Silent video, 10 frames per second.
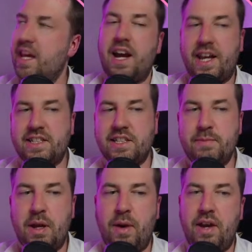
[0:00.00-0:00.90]
I guess that's a better
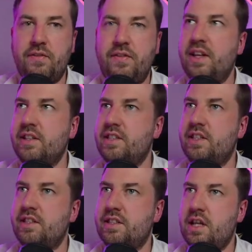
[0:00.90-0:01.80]
way of
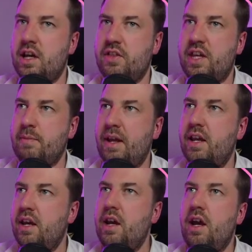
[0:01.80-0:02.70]
thinking about it.
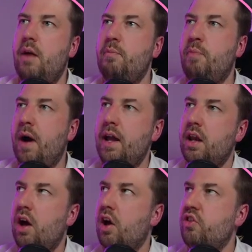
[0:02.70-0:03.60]
By and
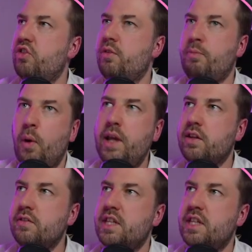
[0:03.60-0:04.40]
large, the point of C++